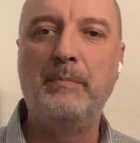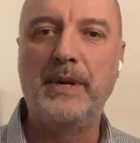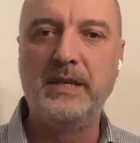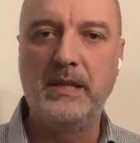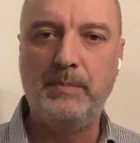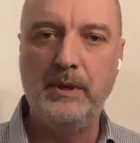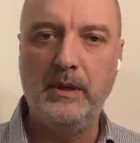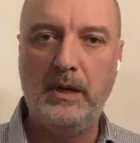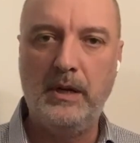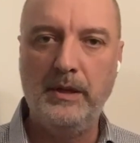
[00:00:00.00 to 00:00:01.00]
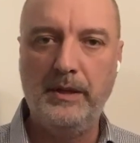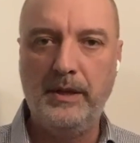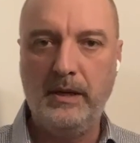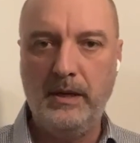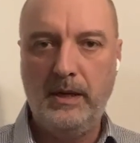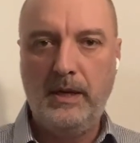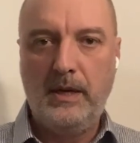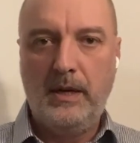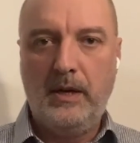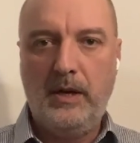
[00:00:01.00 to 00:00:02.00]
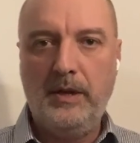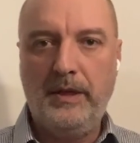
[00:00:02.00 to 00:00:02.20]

principle on